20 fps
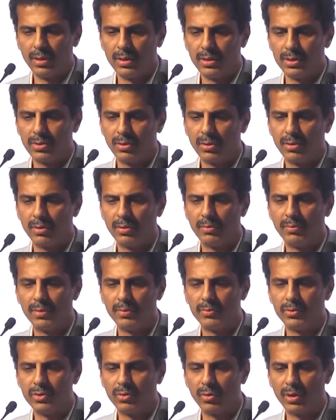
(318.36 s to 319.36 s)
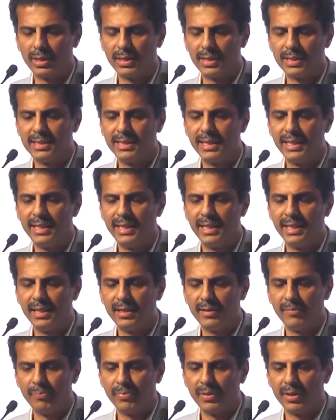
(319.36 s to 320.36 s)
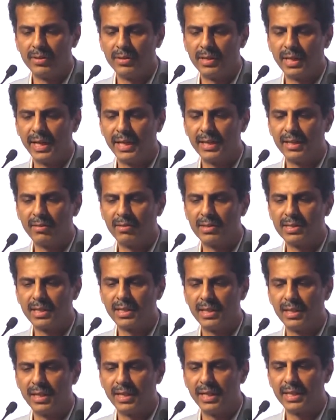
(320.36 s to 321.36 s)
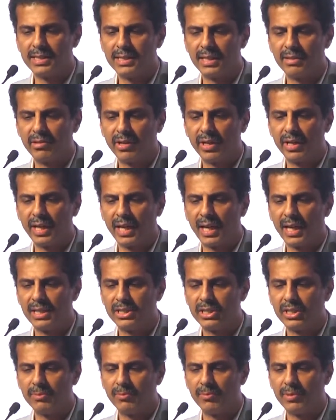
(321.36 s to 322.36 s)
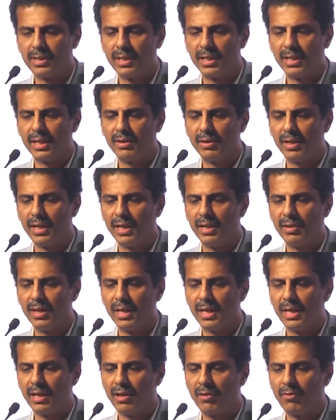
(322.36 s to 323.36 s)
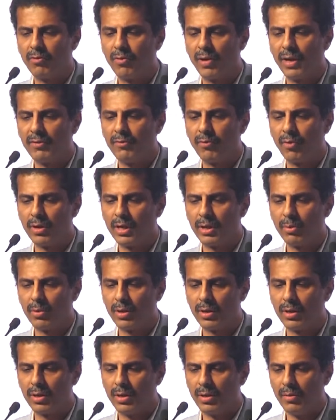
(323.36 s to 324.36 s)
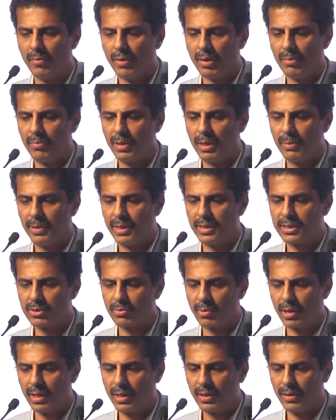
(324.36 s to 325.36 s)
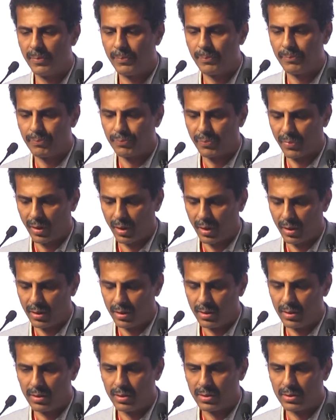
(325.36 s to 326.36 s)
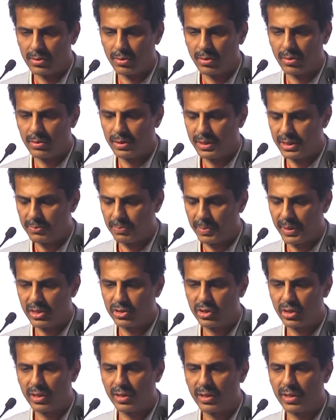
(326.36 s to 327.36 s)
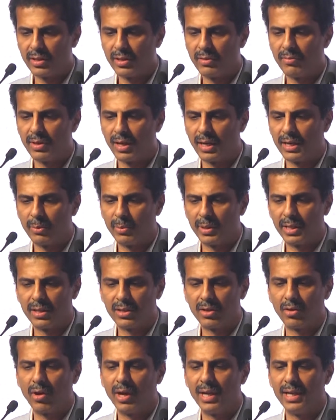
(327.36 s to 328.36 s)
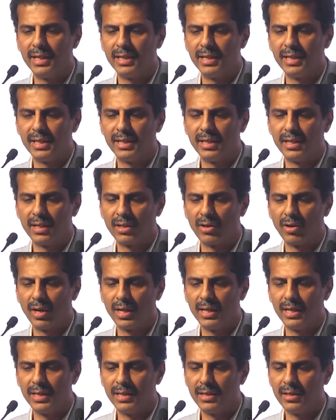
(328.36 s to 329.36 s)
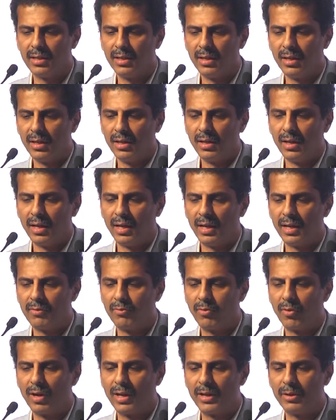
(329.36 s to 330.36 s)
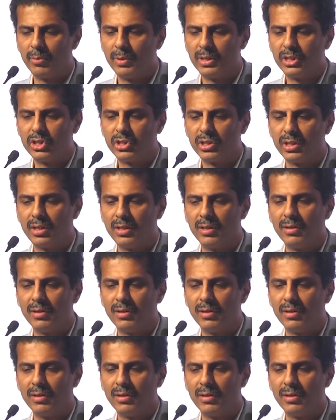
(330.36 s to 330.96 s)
so if you look at the CT, again there was a eccentric calcium with the area of 541 millimeter square. So this patient underwent coiling, he did a coiling and following which uh,